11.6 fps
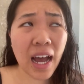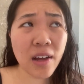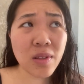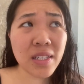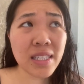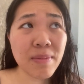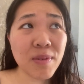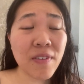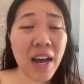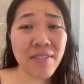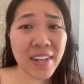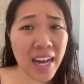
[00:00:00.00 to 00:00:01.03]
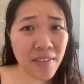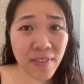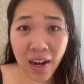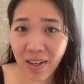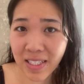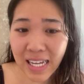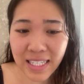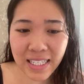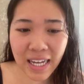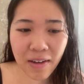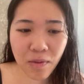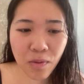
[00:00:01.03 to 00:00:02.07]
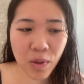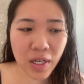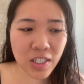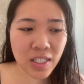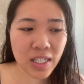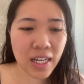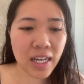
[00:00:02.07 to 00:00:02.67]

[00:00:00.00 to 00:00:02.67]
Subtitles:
I only slept 5.5 hours last night, which